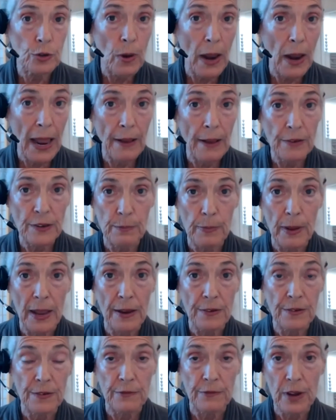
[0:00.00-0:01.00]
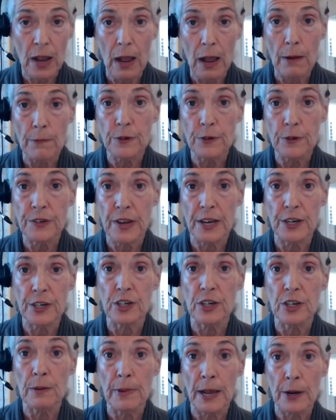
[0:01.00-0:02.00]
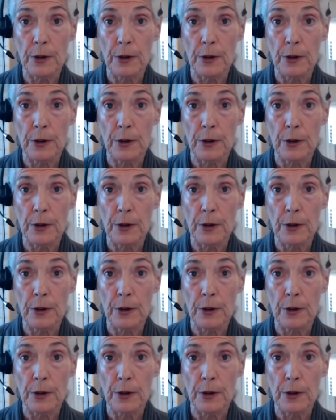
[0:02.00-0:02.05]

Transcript: aspects of conversation about